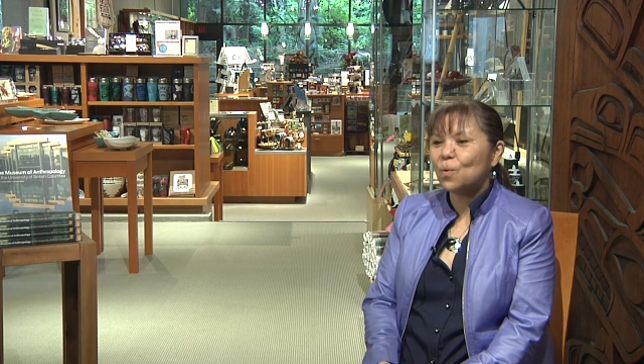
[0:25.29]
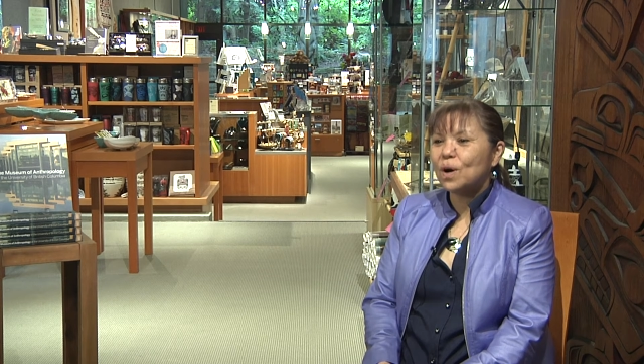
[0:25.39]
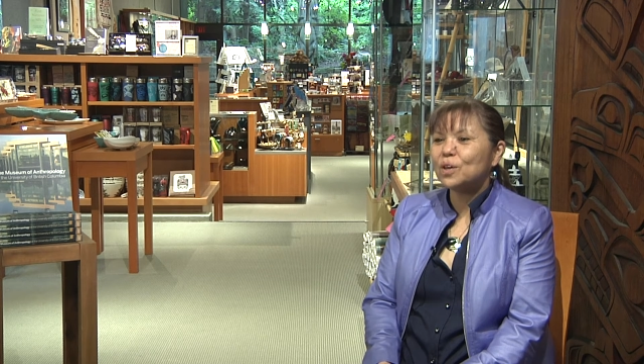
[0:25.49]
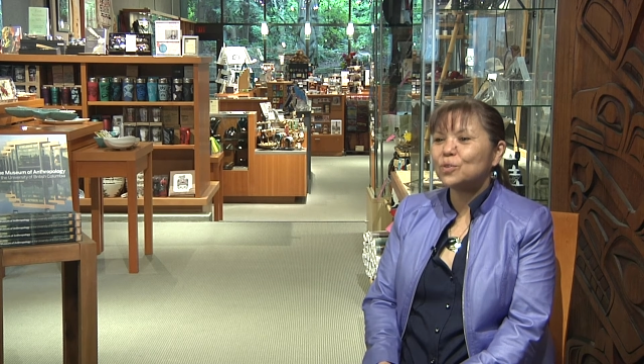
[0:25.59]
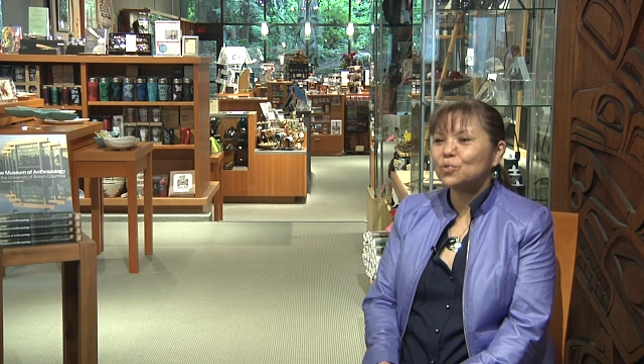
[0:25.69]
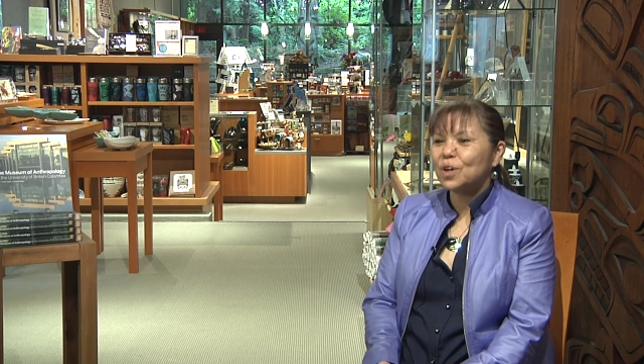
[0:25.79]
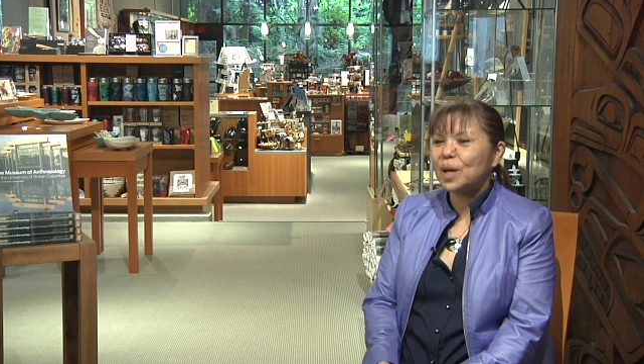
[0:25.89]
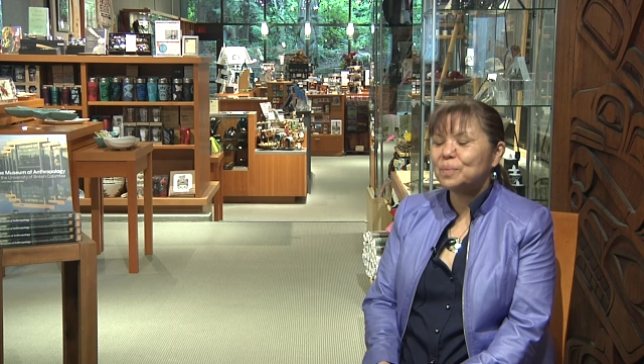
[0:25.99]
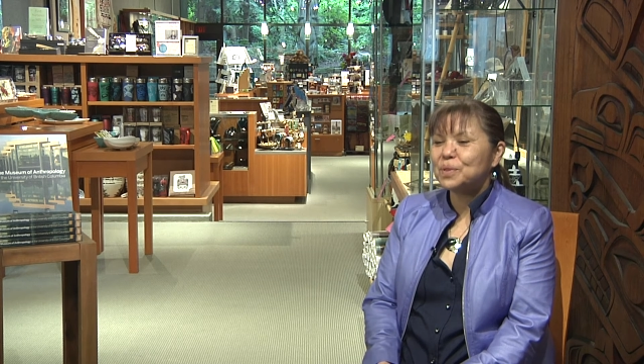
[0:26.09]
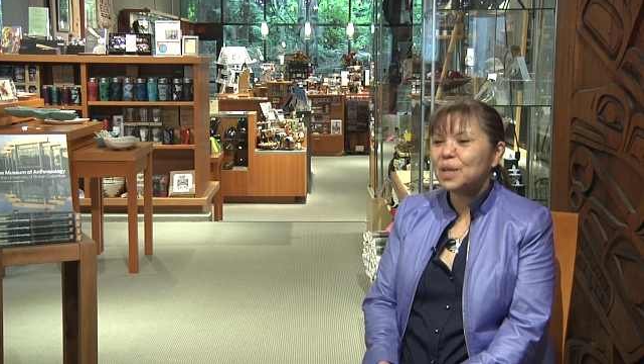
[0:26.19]
Kwagil
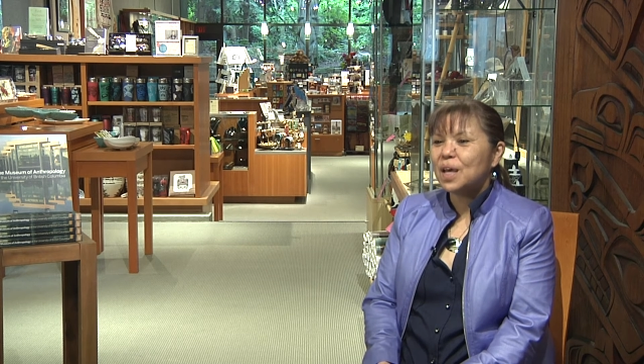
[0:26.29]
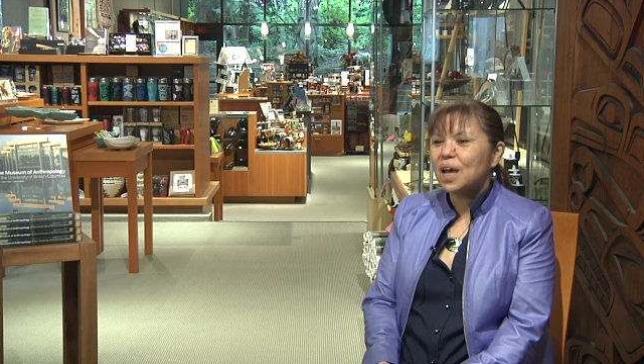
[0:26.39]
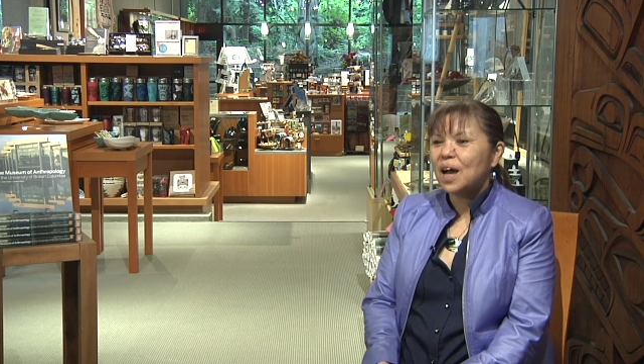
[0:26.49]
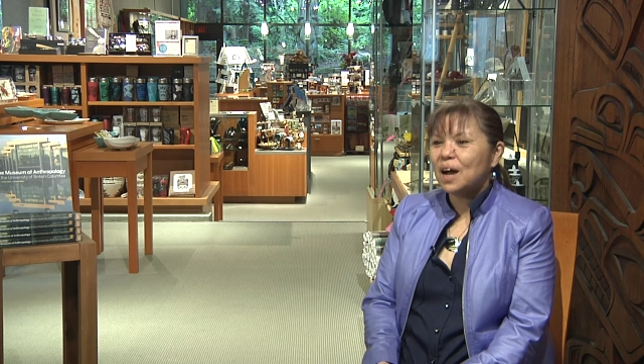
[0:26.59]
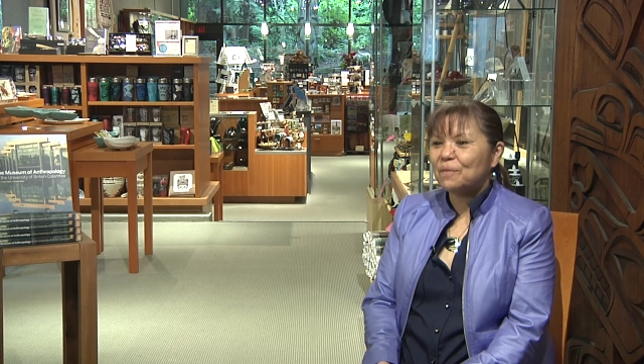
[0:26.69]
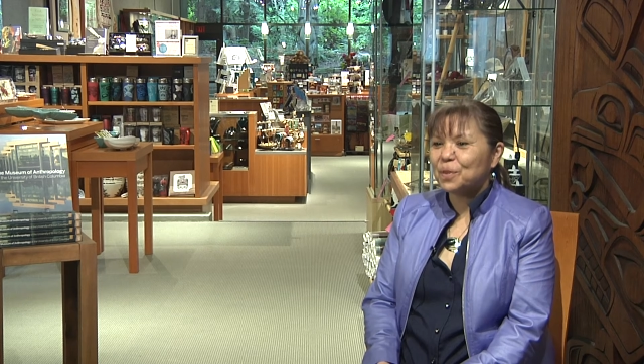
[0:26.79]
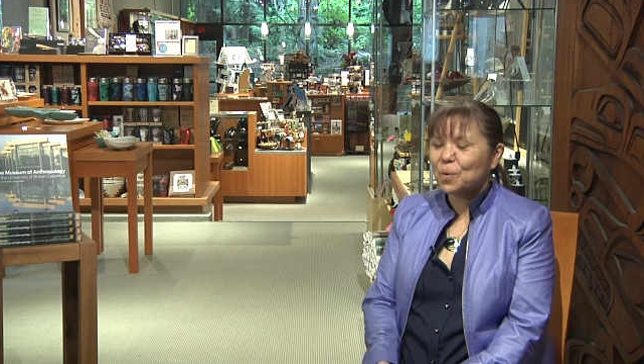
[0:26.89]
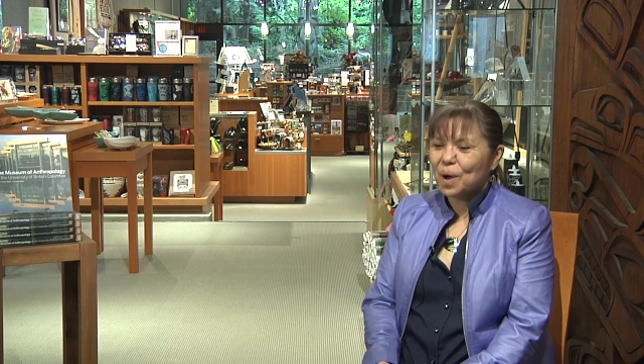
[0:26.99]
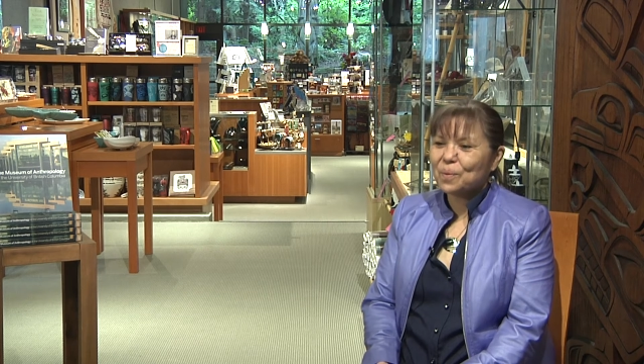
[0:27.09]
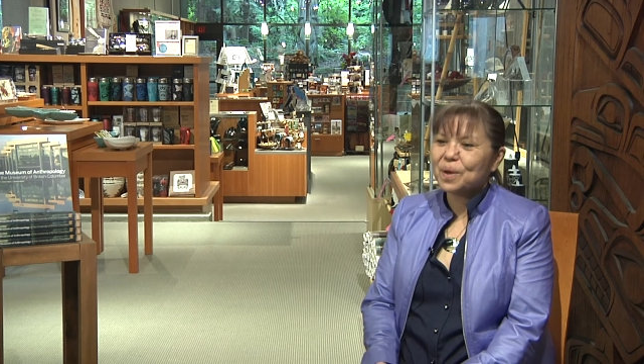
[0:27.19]
tribes of the
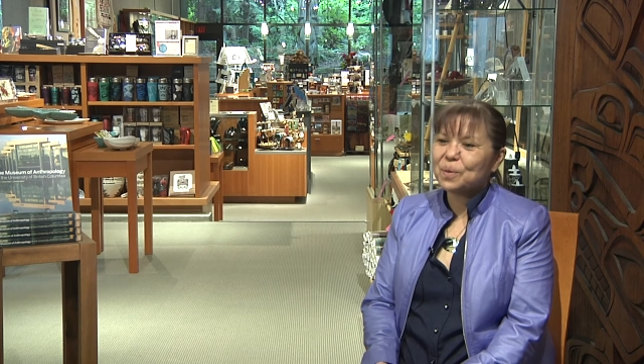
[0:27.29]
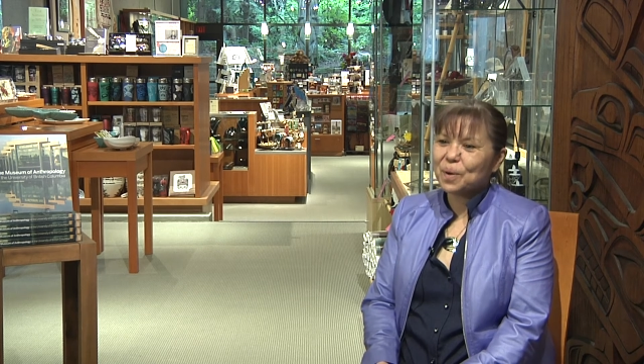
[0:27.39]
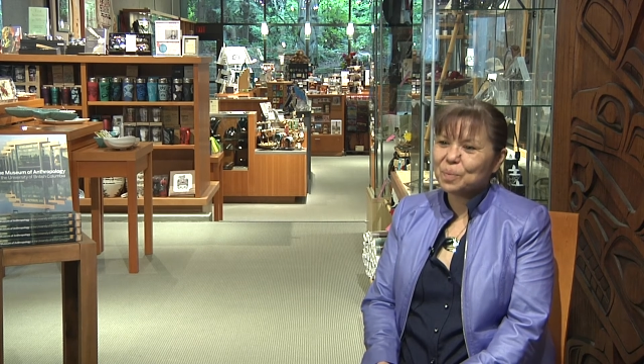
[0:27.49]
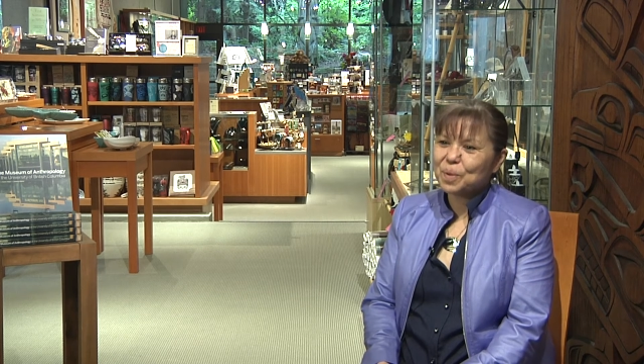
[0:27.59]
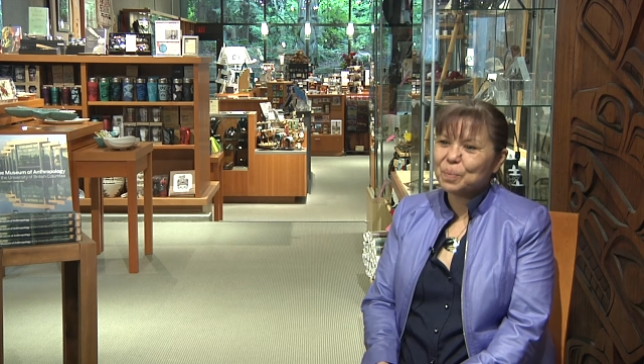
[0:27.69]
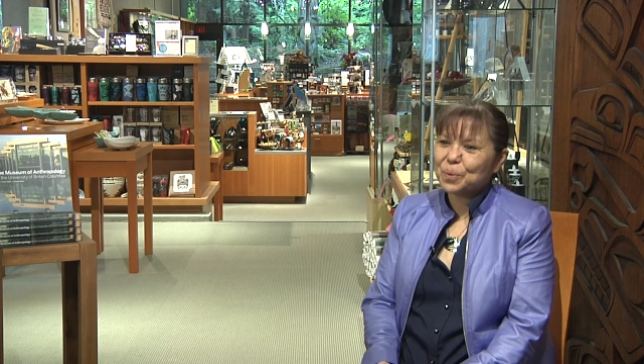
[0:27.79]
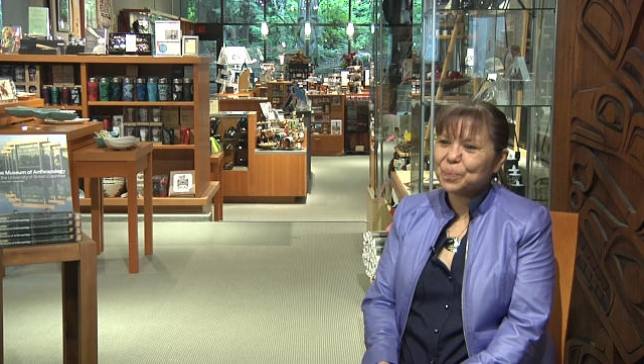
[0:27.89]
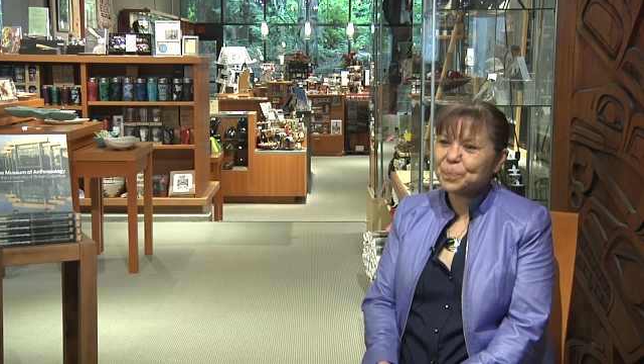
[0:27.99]
Kwakwakiwag people.